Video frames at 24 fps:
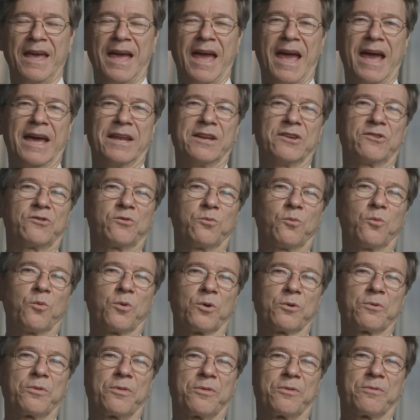And it's
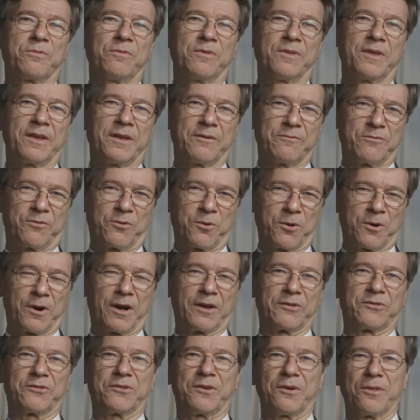worth it for
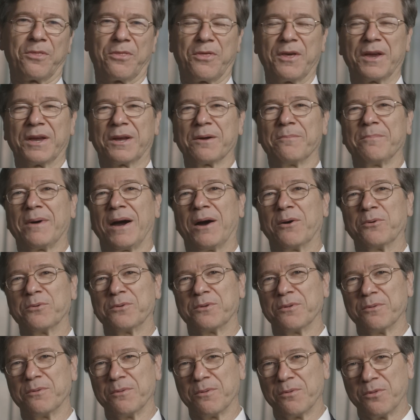us to think
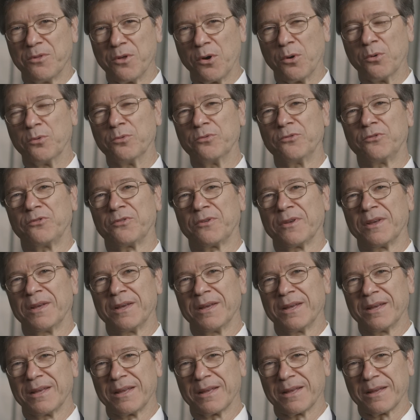about those
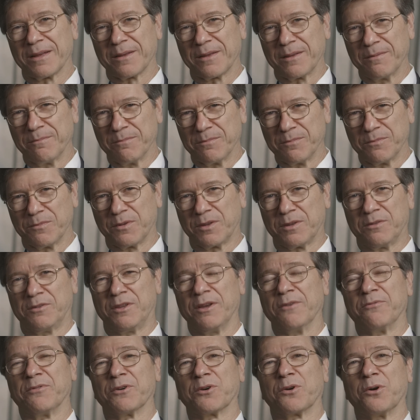
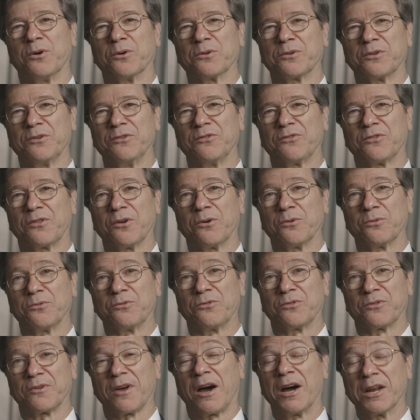difficulties,
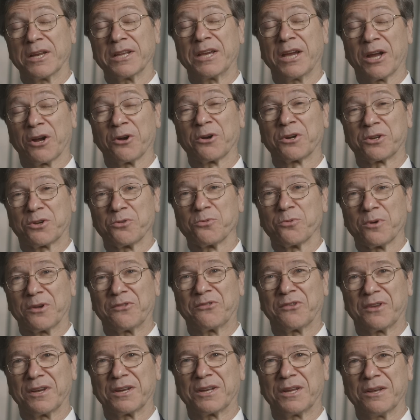those
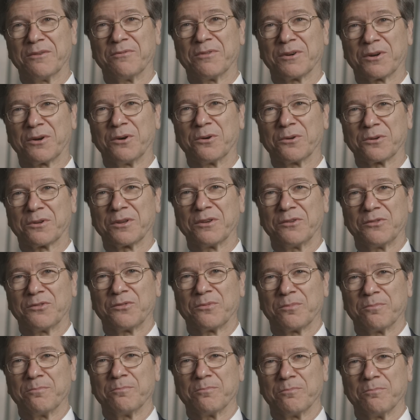uncharacteristic difficulties,
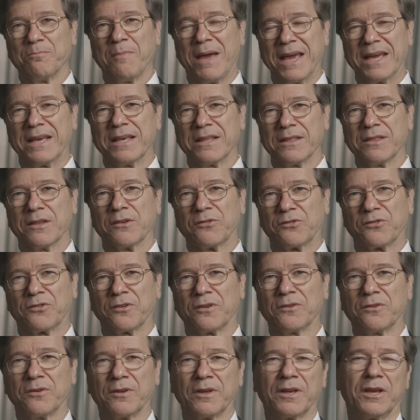making this
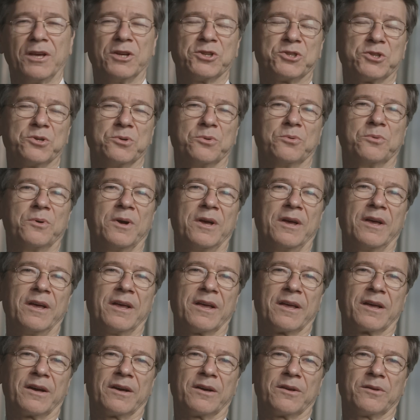issue
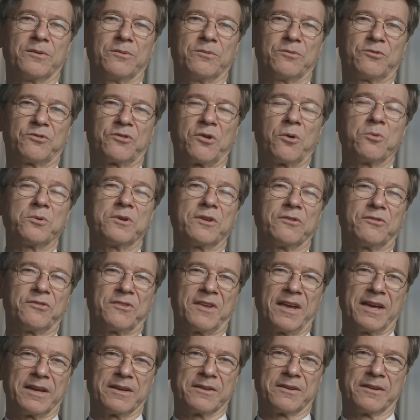so
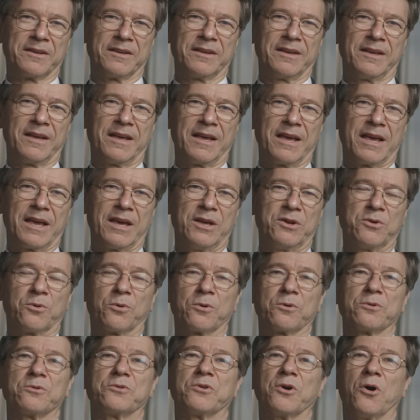distinct in
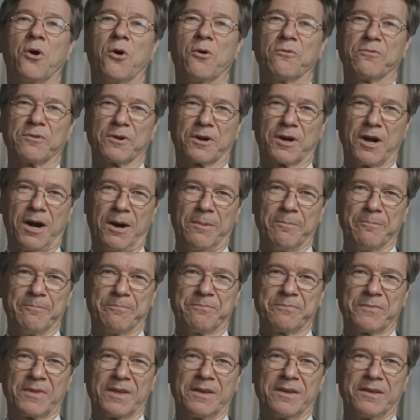order to overcome
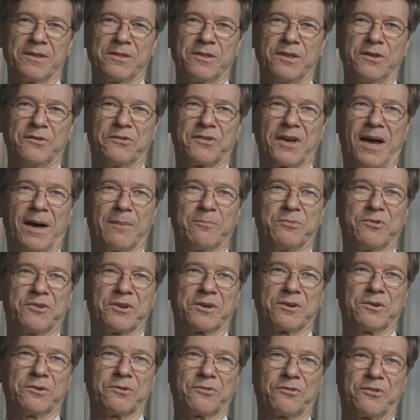these
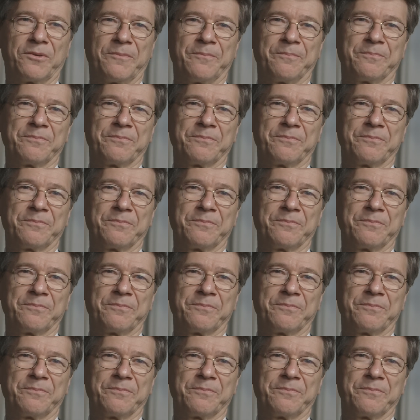obstacles.